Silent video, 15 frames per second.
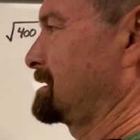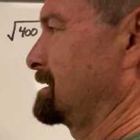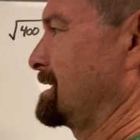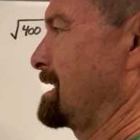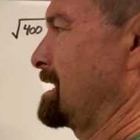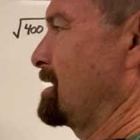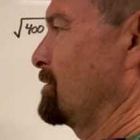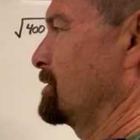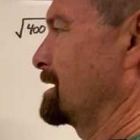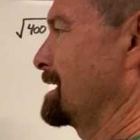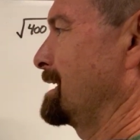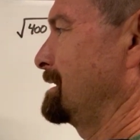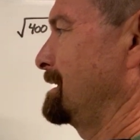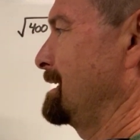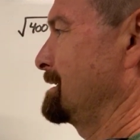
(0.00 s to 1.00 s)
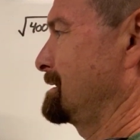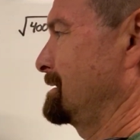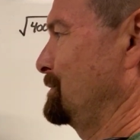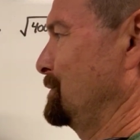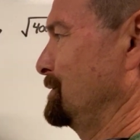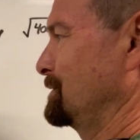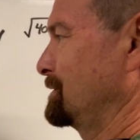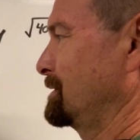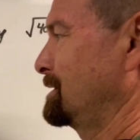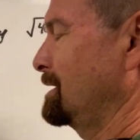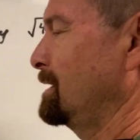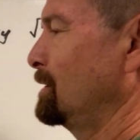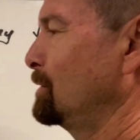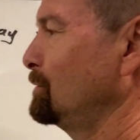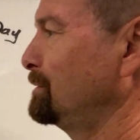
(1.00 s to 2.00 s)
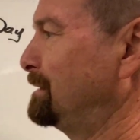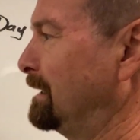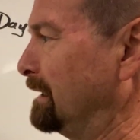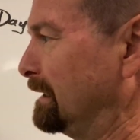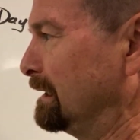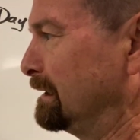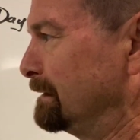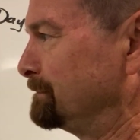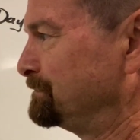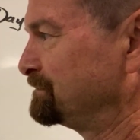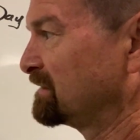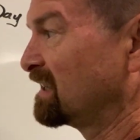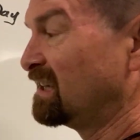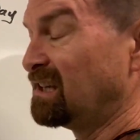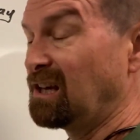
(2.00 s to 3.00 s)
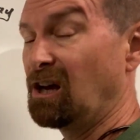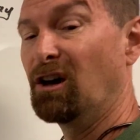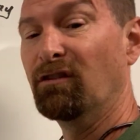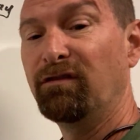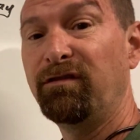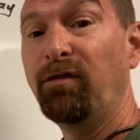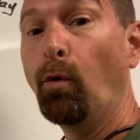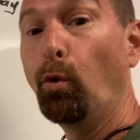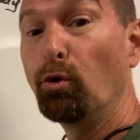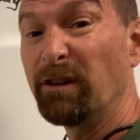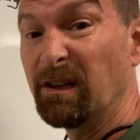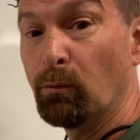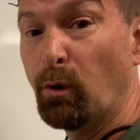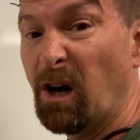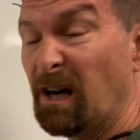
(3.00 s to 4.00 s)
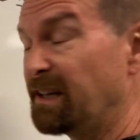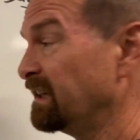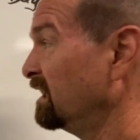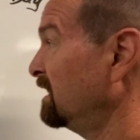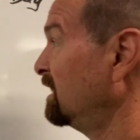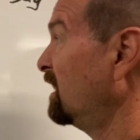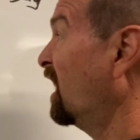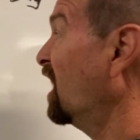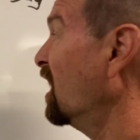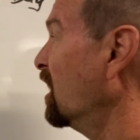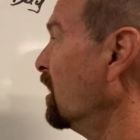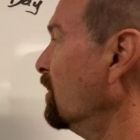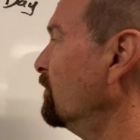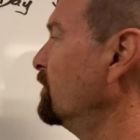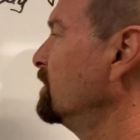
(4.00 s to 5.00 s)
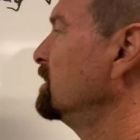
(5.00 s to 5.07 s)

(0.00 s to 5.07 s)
Now we got decimals. Oh dear. Of 41. Of